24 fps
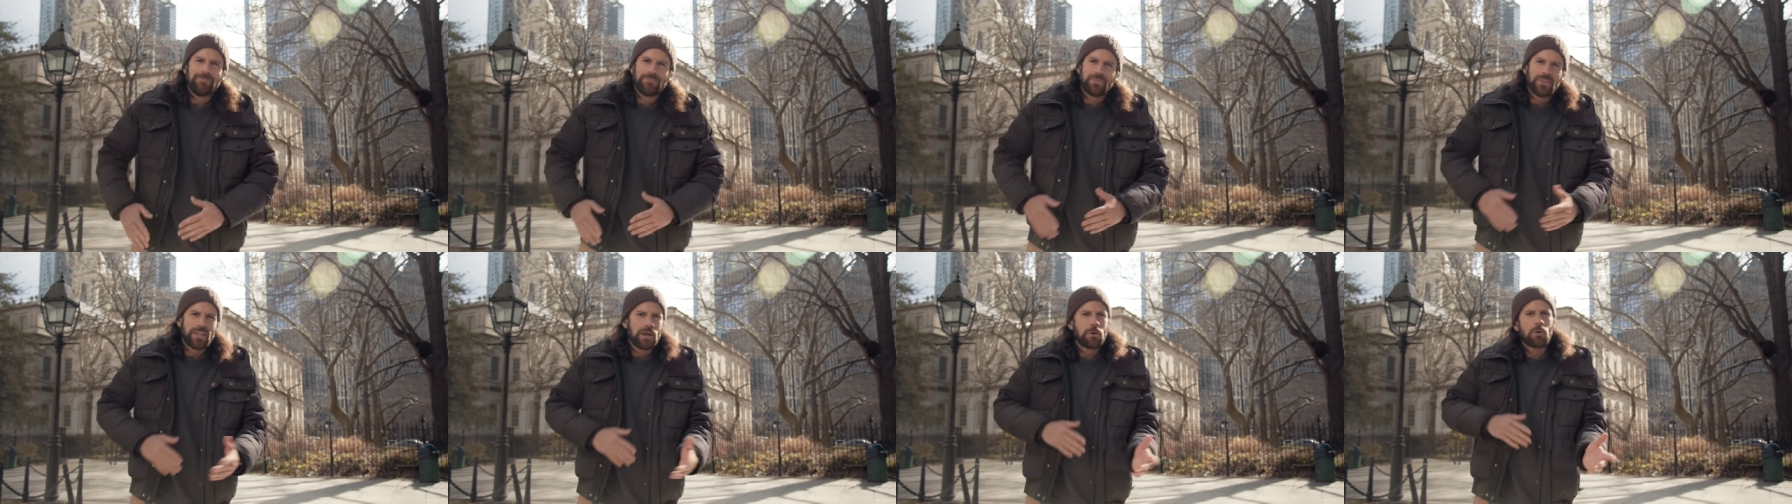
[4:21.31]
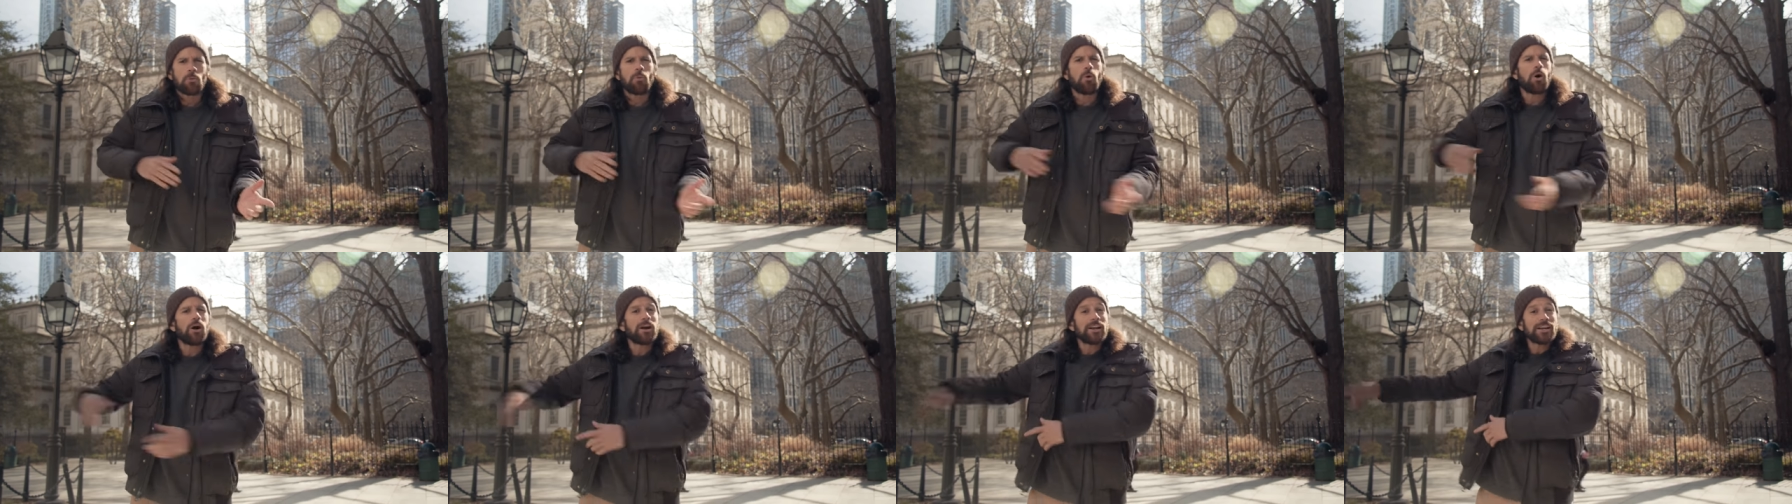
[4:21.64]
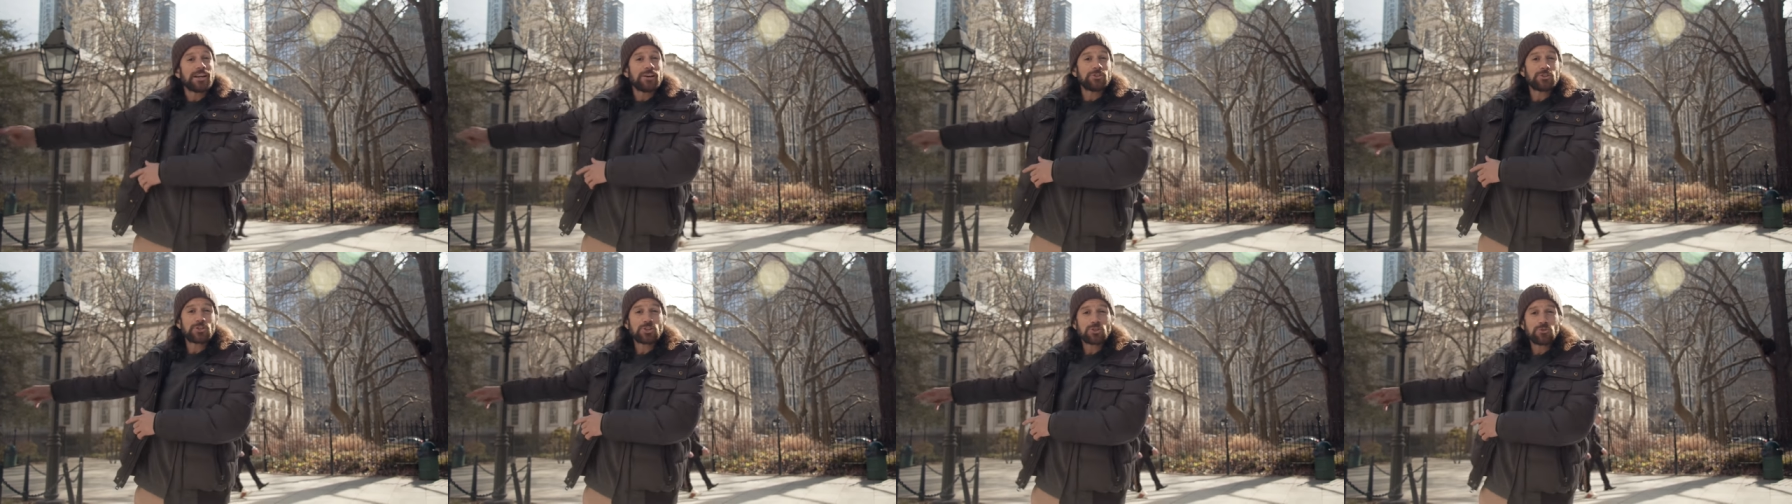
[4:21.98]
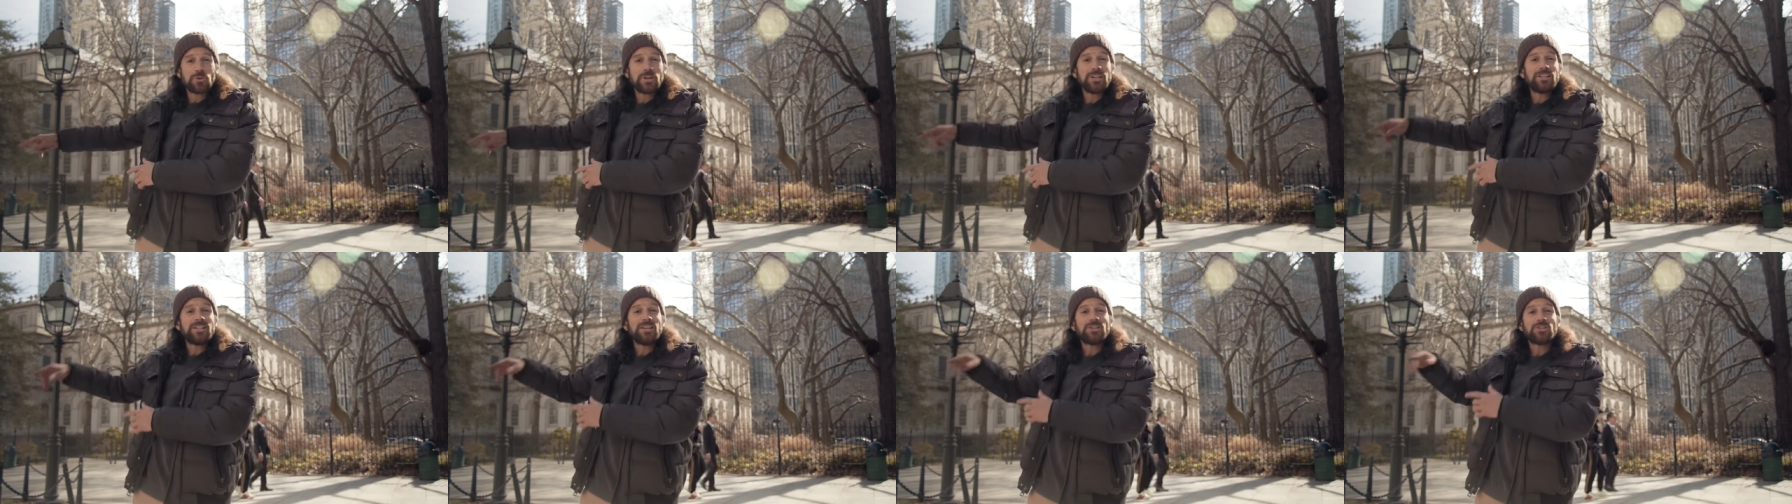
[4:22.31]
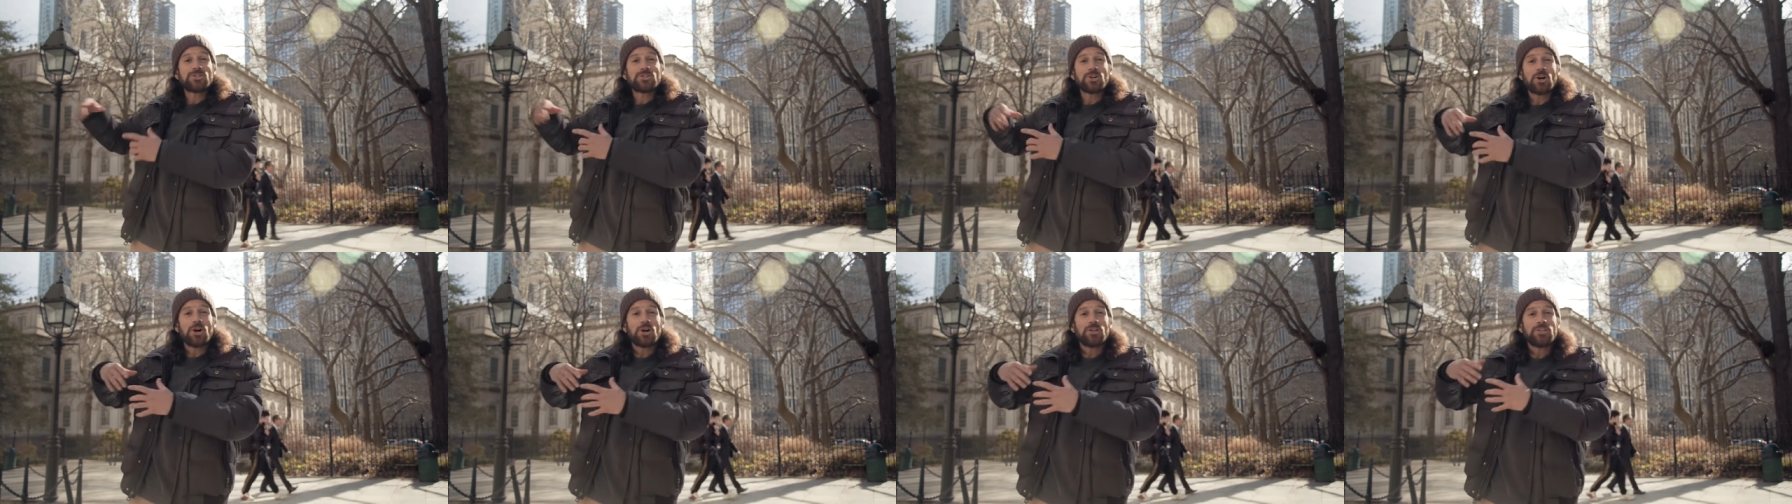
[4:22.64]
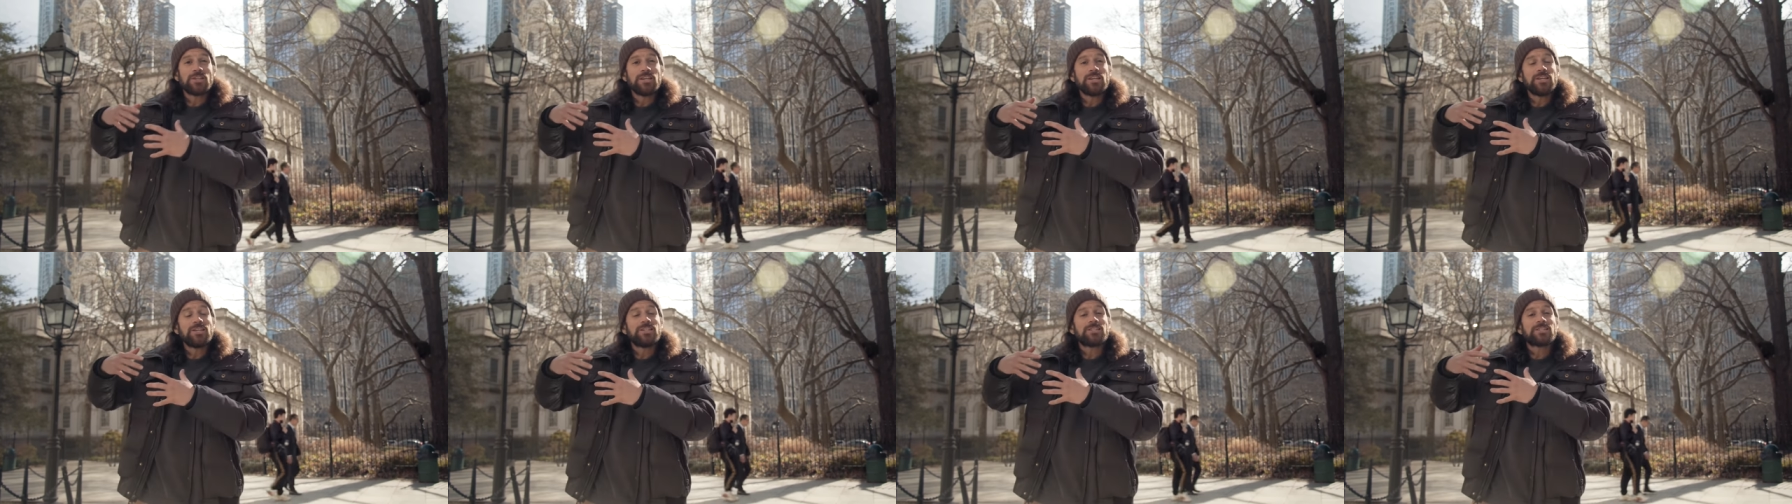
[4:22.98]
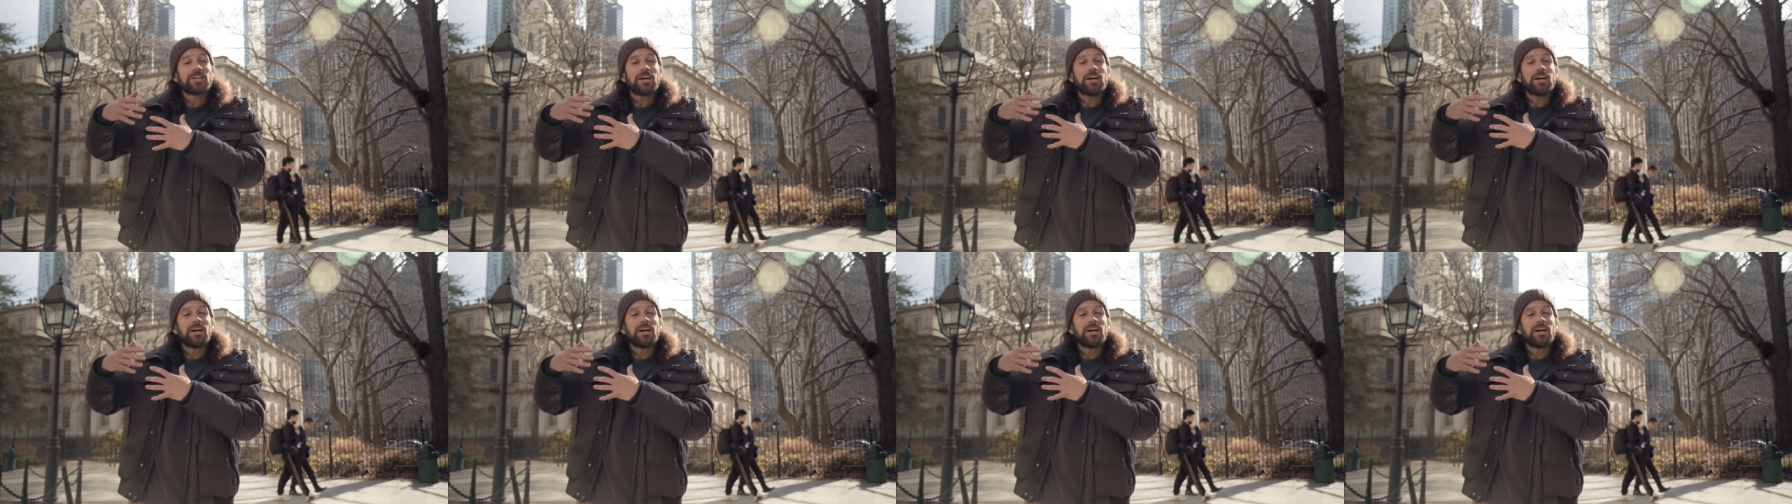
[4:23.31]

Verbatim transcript: they were walking down the street and they saw these